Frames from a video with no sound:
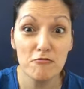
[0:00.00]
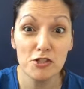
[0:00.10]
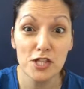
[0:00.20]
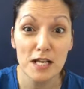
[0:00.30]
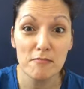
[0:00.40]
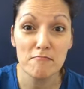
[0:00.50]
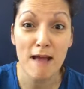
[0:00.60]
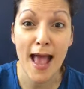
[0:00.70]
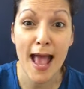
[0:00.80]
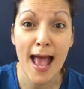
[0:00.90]
sheep
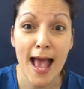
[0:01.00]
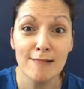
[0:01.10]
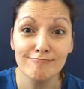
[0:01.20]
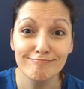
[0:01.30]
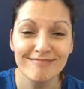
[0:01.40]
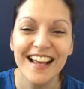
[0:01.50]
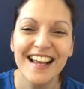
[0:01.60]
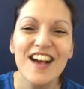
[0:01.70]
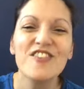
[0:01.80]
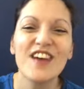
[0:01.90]
there.
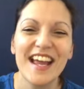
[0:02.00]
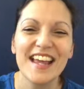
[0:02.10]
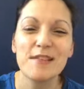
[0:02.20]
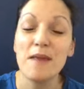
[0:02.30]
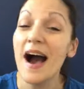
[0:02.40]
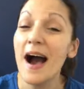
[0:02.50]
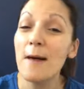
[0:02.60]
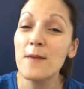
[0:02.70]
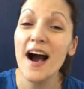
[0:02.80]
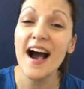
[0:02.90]
With a
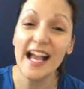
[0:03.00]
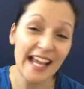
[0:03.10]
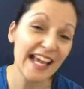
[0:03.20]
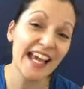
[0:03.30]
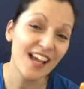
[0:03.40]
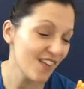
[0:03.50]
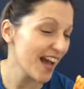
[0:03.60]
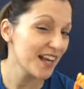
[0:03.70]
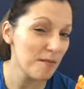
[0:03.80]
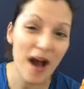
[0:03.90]
baba here
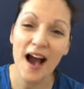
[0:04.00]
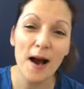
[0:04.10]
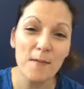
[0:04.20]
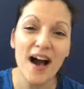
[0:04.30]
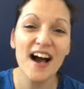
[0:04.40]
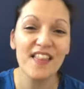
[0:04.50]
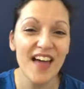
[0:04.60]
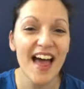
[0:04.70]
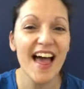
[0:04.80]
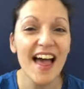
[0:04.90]
and a baba
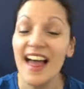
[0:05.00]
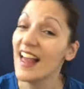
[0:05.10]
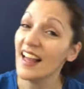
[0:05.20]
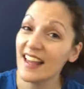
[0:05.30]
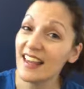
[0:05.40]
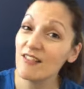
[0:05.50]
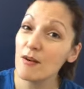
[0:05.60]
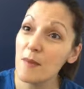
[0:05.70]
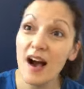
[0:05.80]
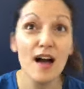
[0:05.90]
there. Here a
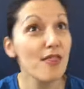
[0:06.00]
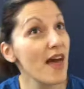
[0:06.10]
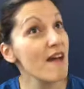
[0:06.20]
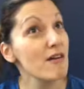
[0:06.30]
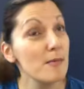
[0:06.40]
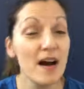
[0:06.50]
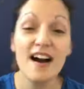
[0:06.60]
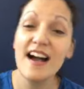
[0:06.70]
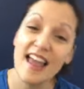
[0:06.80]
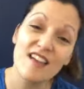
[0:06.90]
bar, there a
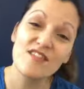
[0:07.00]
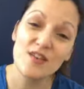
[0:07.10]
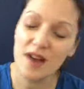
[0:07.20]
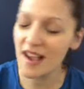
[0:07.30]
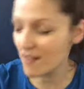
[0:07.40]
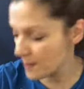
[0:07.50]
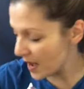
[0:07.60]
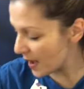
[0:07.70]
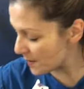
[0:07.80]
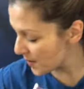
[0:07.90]
bar, everywhere a
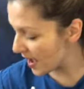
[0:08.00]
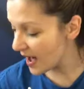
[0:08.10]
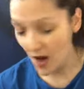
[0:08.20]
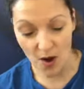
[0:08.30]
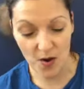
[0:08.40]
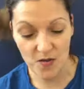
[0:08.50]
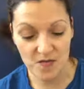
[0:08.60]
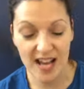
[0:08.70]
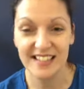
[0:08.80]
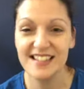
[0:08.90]
baba. Old
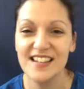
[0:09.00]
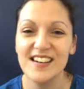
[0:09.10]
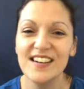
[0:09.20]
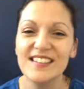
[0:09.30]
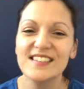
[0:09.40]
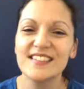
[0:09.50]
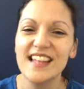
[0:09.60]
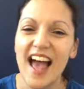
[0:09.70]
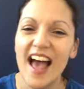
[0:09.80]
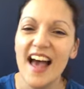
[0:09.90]
MacDonald
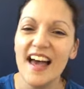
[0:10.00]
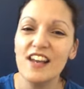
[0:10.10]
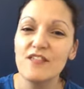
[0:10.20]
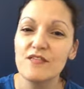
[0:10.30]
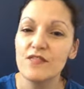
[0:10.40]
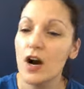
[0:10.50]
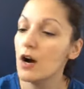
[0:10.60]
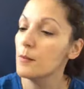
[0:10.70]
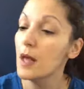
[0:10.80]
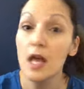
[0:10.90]
had a
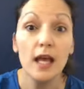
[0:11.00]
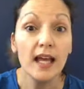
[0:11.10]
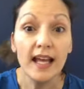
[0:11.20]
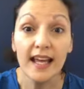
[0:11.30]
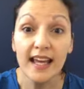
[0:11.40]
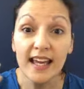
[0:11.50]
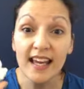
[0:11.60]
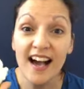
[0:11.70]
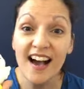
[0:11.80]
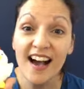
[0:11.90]
farm.
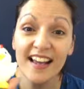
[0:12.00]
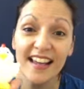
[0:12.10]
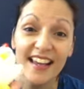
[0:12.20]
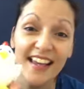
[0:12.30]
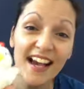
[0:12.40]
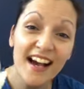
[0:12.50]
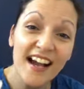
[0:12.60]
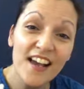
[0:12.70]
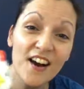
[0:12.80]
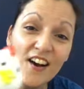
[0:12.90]

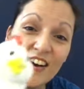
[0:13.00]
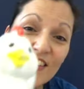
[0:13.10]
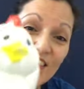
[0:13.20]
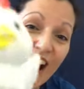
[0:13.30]
E-I-E-I-O.